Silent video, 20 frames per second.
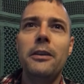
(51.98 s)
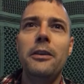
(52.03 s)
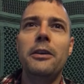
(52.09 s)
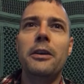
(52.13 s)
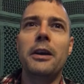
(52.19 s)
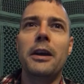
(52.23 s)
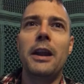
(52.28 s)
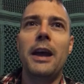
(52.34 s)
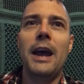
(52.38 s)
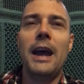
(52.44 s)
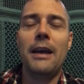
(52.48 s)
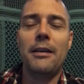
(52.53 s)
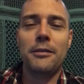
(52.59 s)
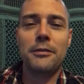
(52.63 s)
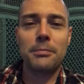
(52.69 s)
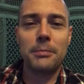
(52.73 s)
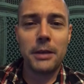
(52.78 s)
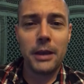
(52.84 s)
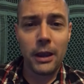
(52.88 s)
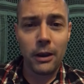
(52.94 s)
You're going to have
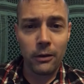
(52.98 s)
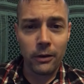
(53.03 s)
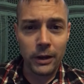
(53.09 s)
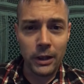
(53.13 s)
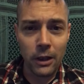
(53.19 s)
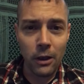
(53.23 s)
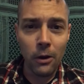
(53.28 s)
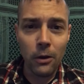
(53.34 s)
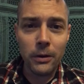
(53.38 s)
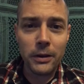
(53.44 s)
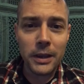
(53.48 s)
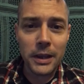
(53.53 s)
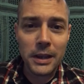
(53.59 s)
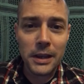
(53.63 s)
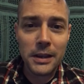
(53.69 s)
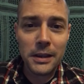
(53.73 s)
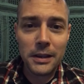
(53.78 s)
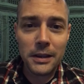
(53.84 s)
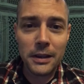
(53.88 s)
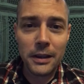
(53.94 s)
some
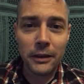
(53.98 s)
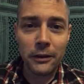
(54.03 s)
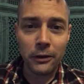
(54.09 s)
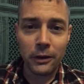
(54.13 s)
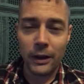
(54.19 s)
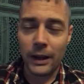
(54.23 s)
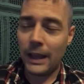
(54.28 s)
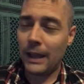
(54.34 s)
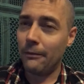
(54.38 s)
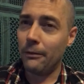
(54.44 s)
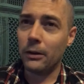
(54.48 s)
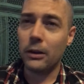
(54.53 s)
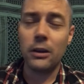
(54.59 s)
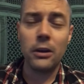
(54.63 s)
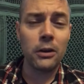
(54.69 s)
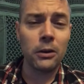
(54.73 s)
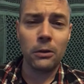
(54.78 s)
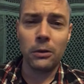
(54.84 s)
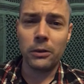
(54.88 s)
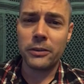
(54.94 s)
karaoke and you're going to have a
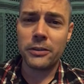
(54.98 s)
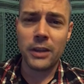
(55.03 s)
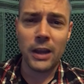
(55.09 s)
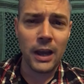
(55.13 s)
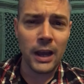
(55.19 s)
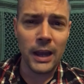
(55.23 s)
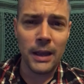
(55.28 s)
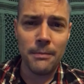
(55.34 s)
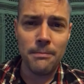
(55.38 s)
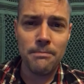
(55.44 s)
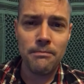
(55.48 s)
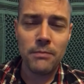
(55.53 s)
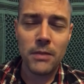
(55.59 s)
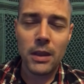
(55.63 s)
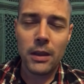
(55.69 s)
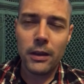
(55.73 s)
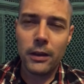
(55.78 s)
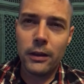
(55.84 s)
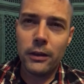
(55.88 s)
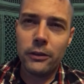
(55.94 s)
good old time.
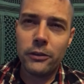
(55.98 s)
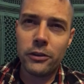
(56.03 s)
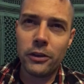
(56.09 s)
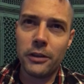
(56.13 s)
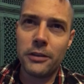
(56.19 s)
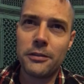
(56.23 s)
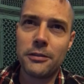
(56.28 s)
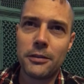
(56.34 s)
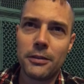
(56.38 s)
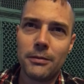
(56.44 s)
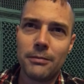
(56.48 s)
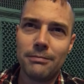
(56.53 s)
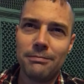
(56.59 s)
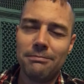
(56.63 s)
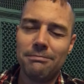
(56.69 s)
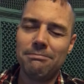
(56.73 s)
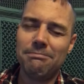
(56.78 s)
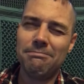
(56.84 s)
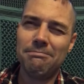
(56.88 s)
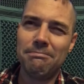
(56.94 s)
Just
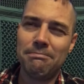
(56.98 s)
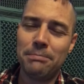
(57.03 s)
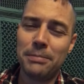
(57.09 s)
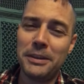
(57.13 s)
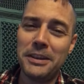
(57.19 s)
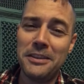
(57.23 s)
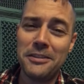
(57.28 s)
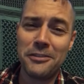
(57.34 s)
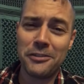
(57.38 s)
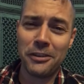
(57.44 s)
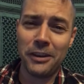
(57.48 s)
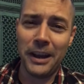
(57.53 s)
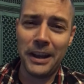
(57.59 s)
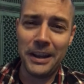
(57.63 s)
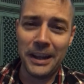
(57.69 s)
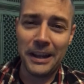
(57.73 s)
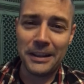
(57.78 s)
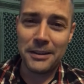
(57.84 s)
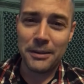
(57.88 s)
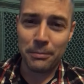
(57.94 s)
please try
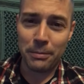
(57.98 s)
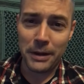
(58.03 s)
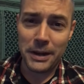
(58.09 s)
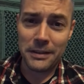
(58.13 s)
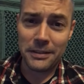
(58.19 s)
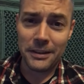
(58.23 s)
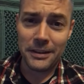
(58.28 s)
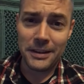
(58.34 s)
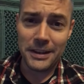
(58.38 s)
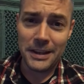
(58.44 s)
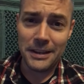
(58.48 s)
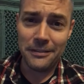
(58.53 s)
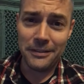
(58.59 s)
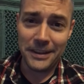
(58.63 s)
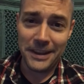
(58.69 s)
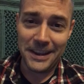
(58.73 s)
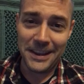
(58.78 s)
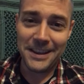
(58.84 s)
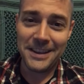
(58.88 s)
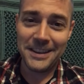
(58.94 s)
not to break the TV.